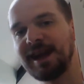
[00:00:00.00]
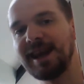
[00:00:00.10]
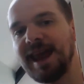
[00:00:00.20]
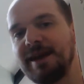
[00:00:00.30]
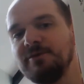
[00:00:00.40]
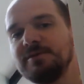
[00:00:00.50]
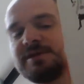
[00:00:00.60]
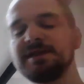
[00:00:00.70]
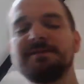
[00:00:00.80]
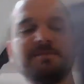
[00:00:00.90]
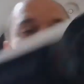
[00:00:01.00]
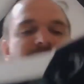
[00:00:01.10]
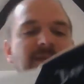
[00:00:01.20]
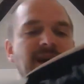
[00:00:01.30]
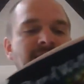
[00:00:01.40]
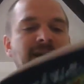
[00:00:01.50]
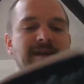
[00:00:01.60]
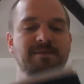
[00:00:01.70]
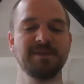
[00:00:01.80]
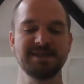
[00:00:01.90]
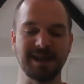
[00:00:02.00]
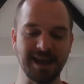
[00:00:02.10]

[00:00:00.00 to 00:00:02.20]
Clout. And Mr.